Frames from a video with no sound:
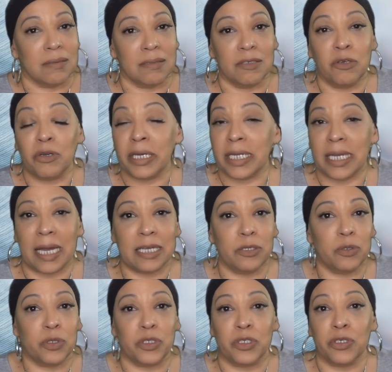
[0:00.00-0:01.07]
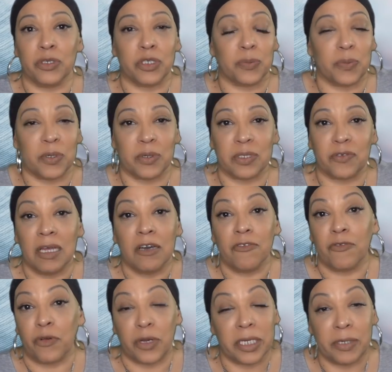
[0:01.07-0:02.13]
you cannot use your spirits
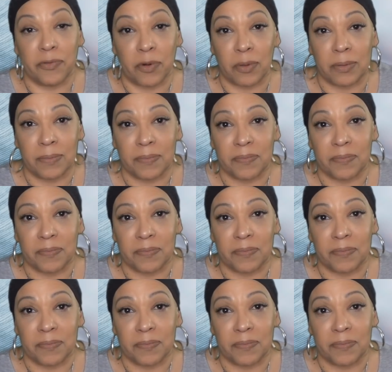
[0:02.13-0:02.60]
for evil